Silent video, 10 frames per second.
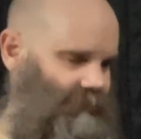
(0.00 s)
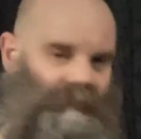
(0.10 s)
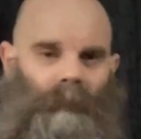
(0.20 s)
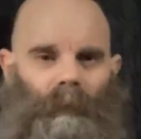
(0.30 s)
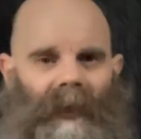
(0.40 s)

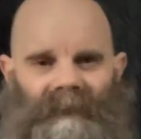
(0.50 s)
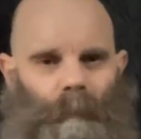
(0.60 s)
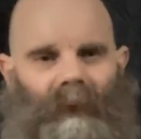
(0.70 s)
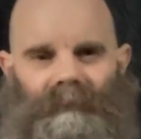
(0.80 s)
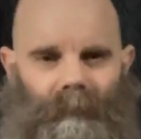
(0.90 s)
different
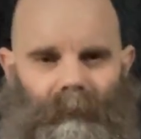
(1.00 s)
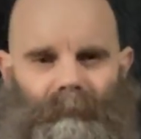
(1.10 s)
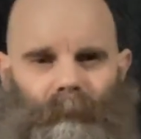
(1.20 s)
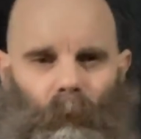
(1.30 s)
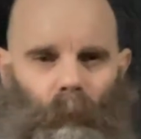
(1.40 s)
aspects of this.
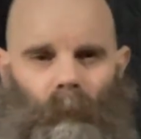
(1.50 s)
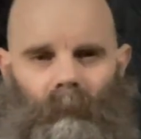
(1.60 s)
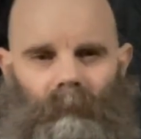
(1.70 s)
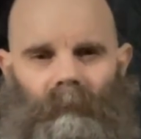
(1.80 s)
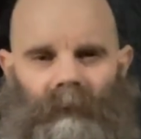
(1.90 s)
So
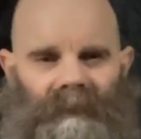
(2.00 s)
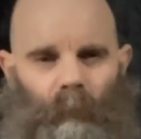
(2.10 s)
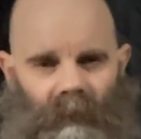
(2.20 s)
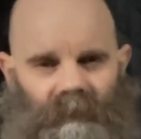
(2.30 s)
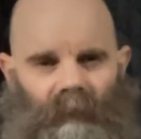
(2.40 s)
let's
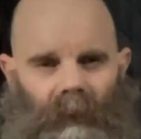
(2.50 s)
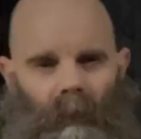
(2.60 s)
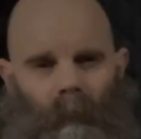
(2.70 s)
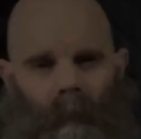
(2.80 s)
pause the video.